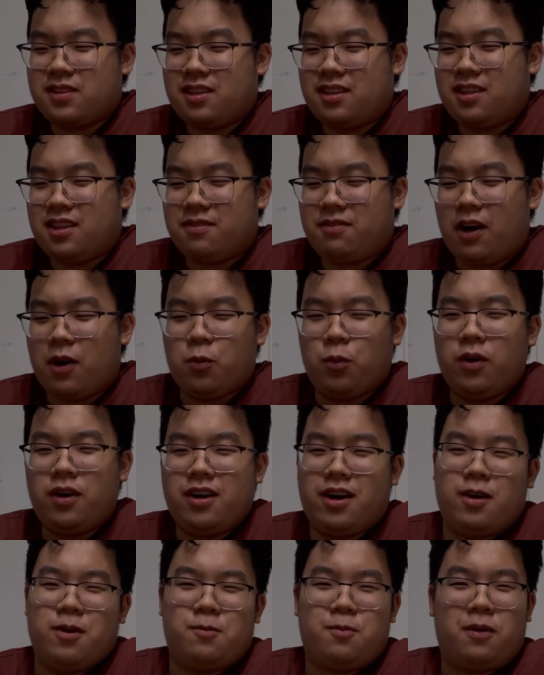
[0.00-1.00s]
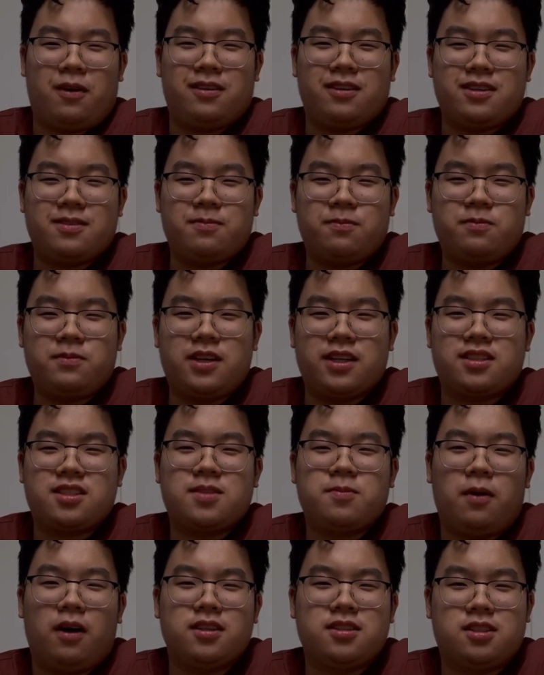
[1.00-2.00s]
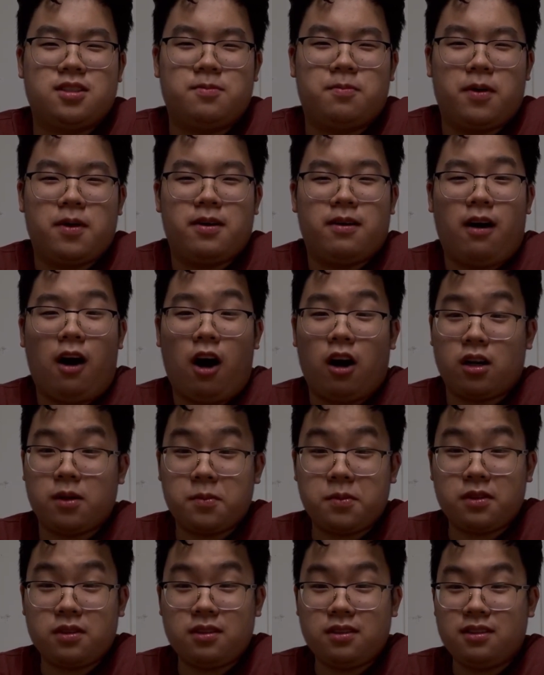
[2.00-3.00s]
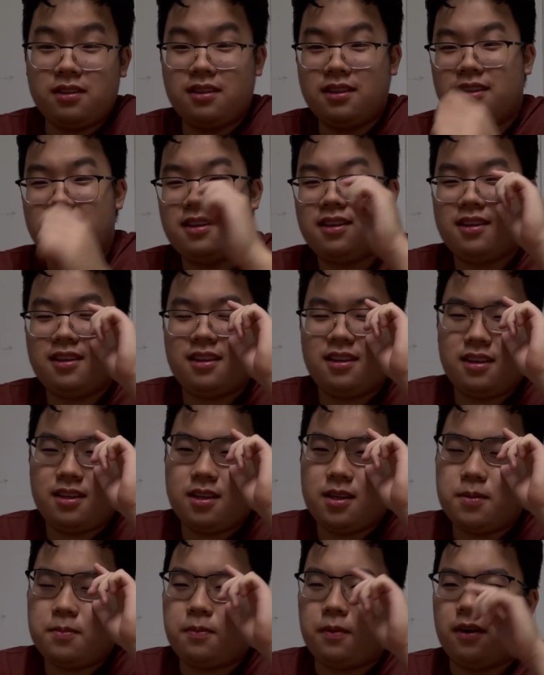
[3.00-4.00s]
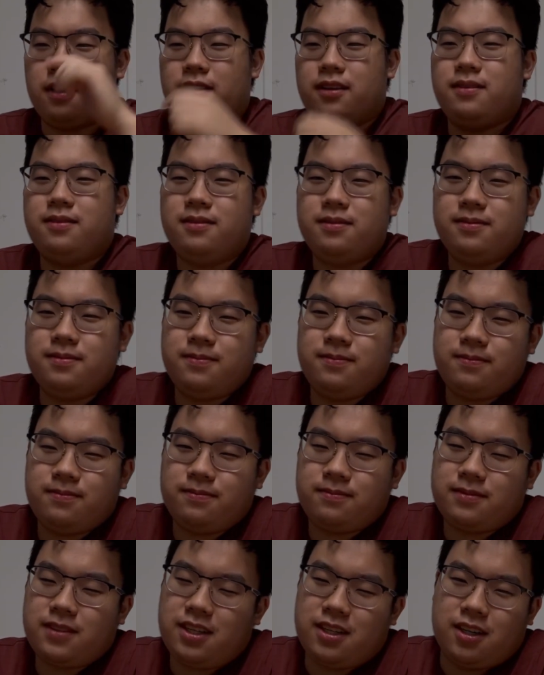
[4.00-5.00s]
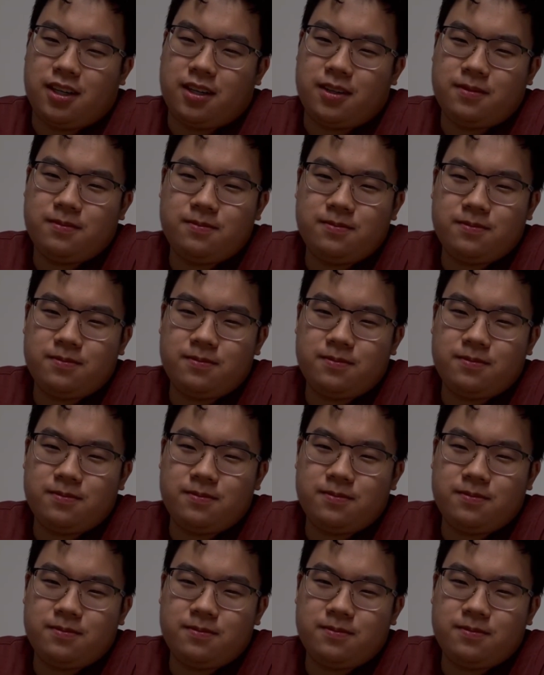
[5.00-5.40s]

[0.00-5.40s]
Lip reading: If I would probably get sponsored by Audible, but you know.